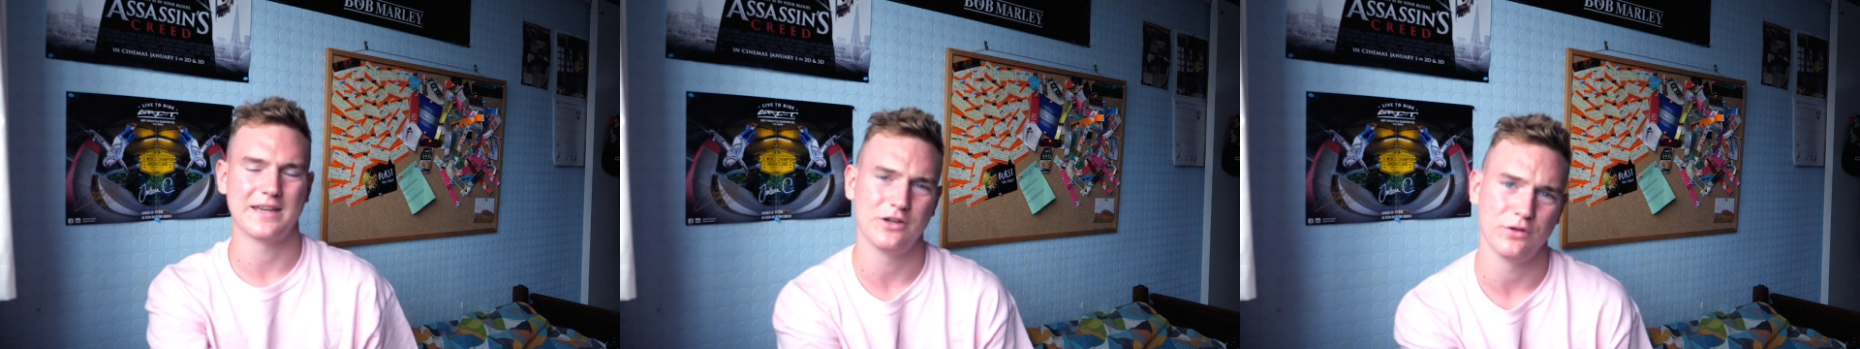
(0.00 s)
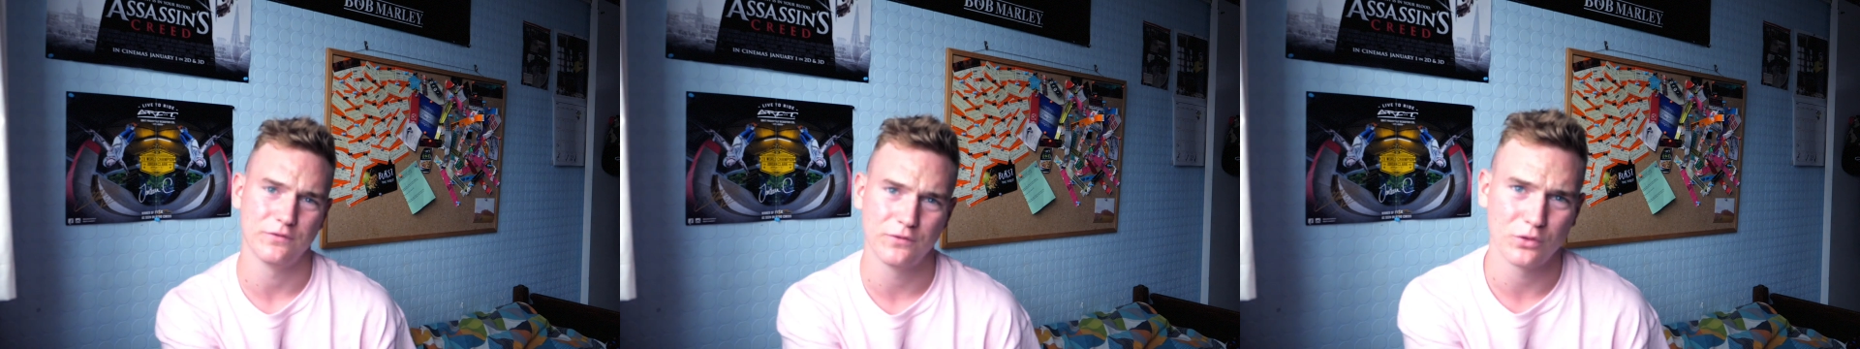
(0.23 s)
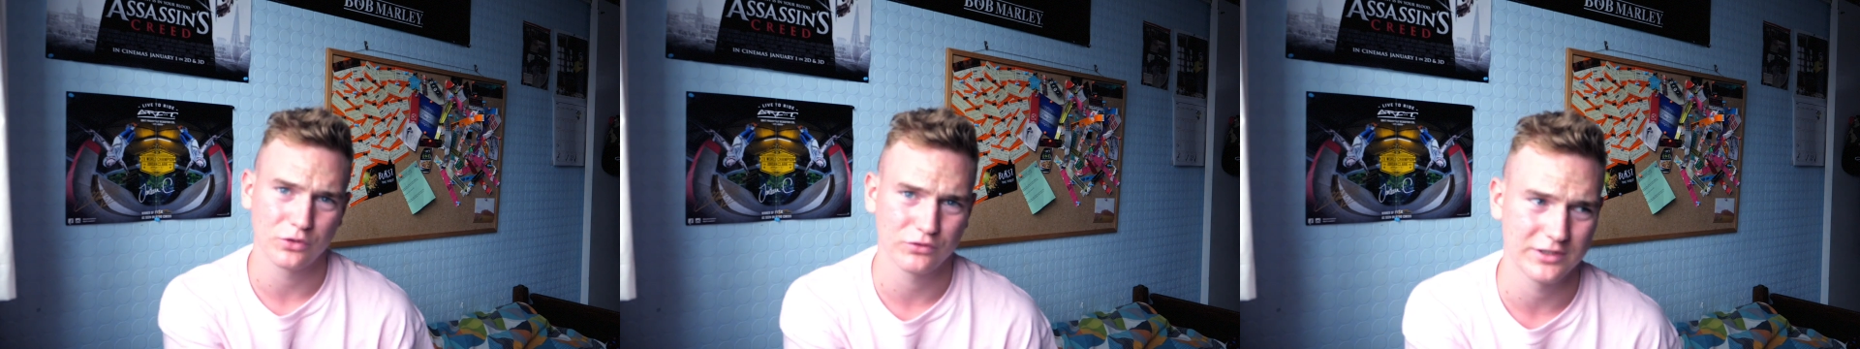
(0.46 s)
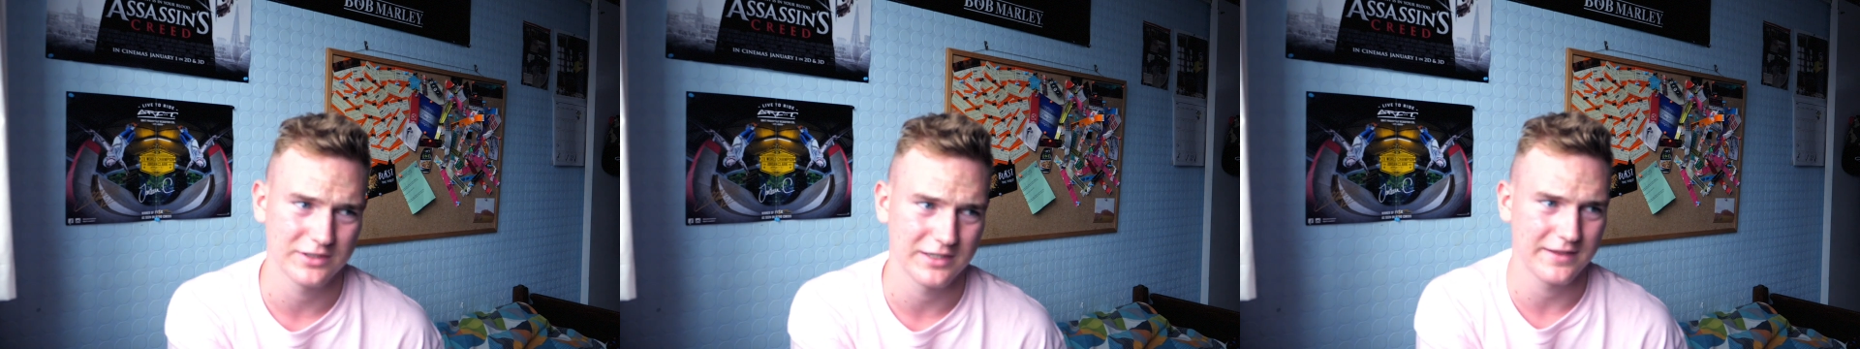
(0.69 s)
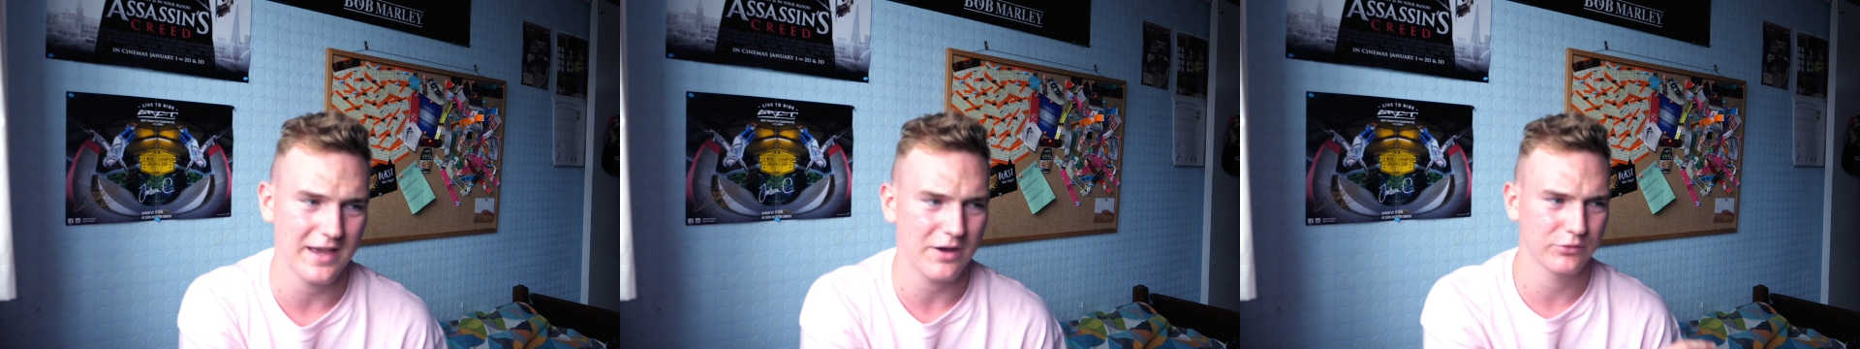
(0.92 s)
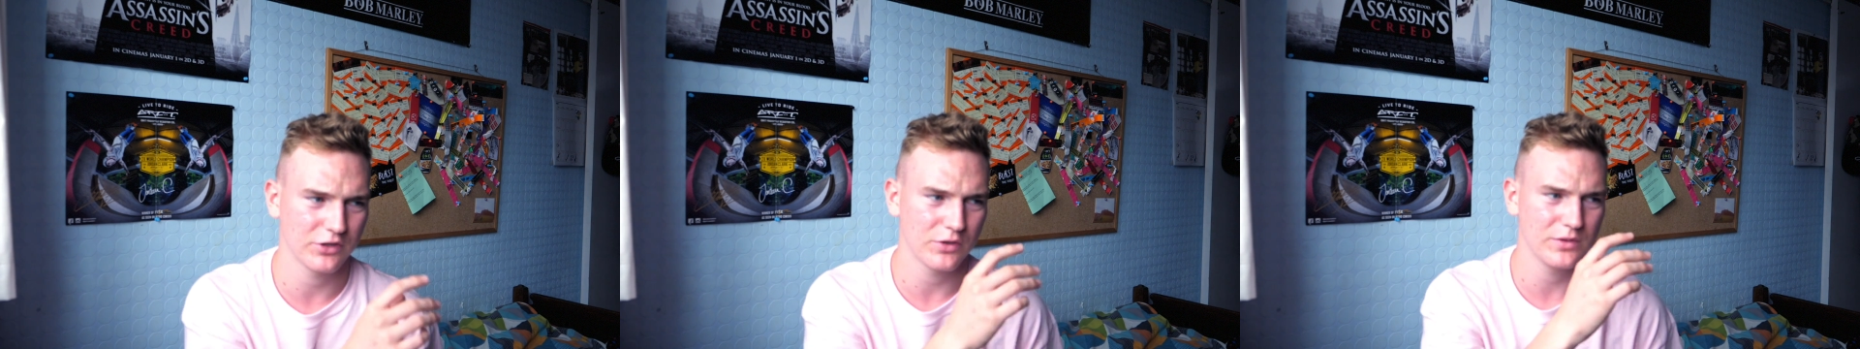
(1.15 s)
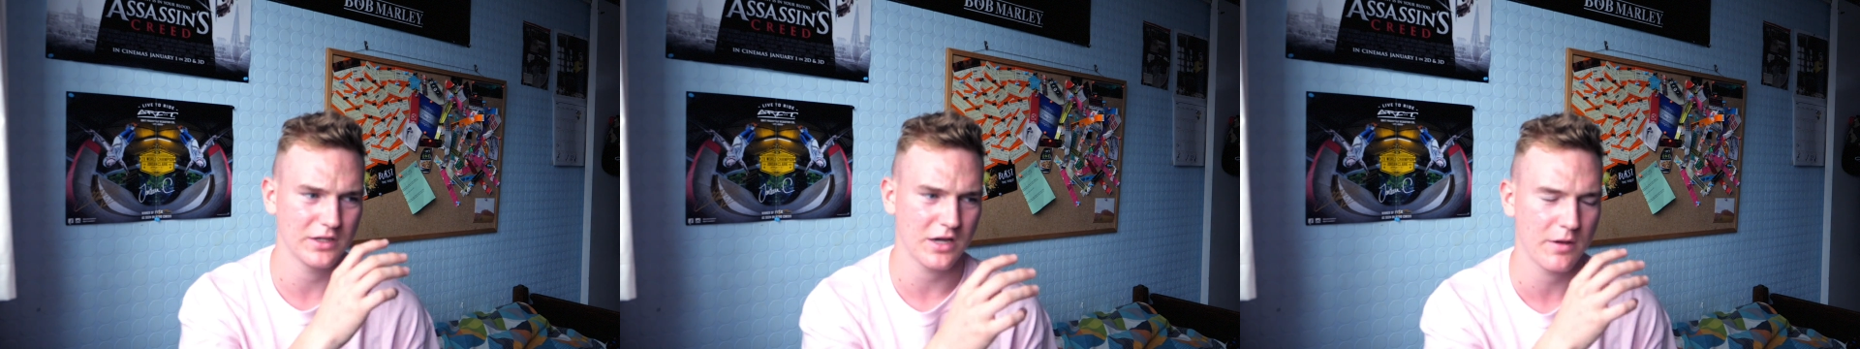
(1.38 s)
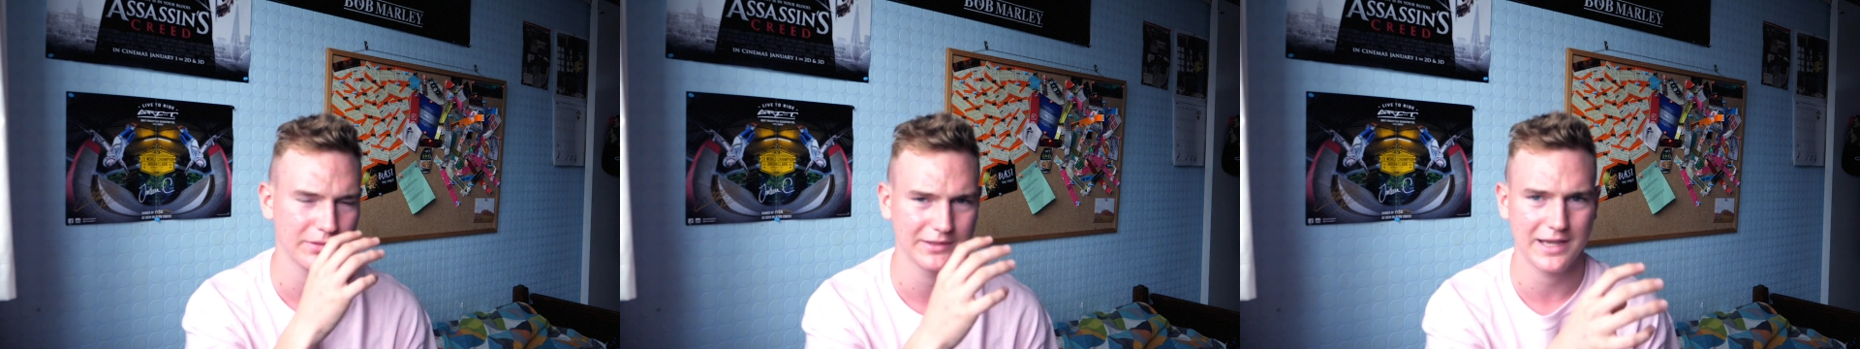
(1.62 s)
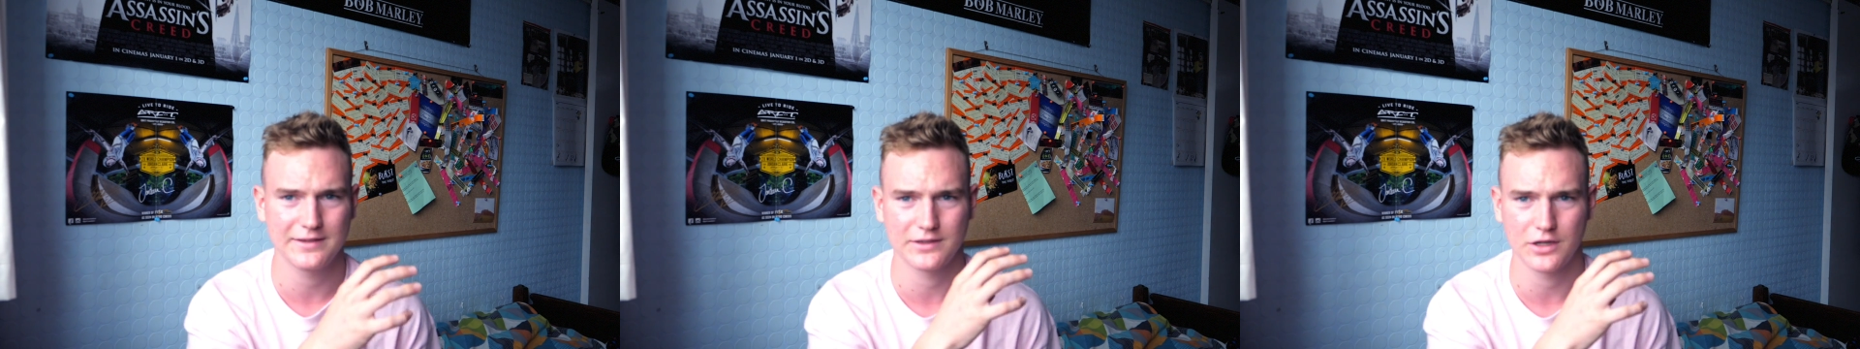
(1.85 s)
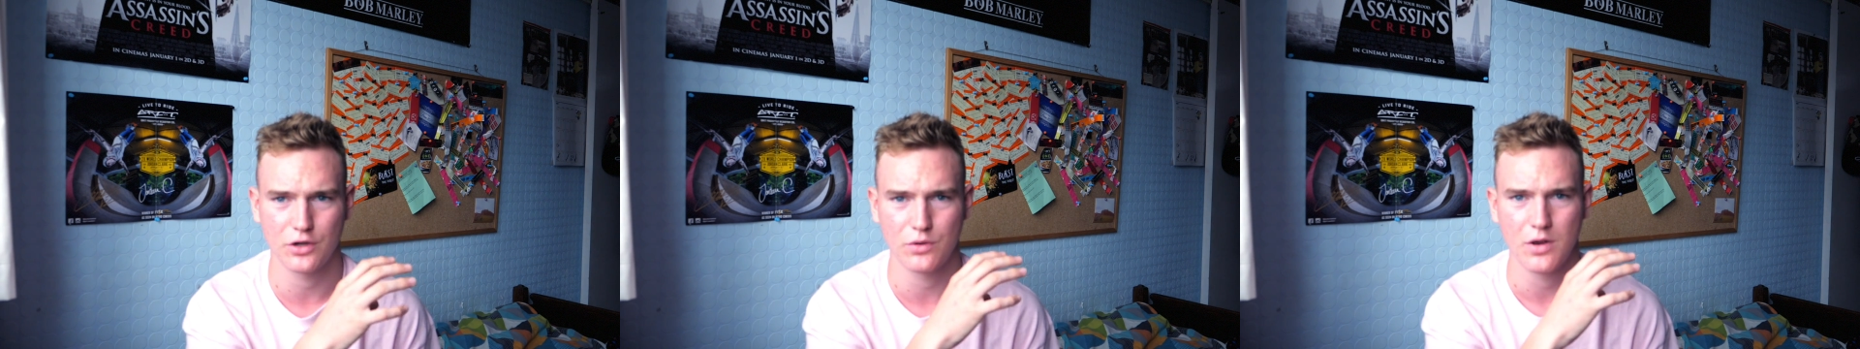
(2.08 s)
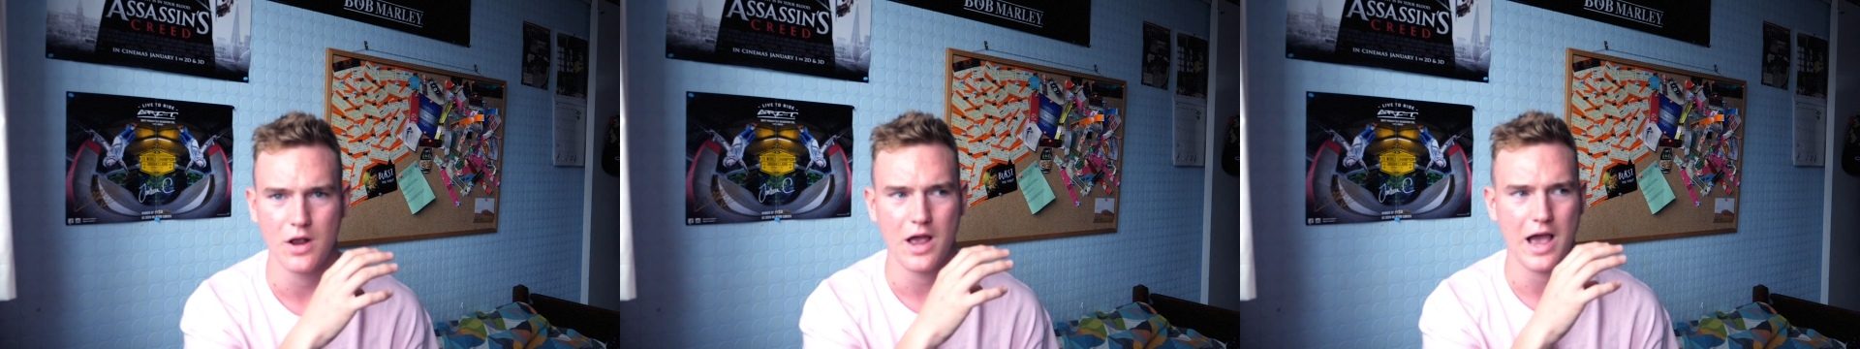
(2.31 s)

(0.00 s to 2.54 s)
any new forks recently. That was only a couple days ago,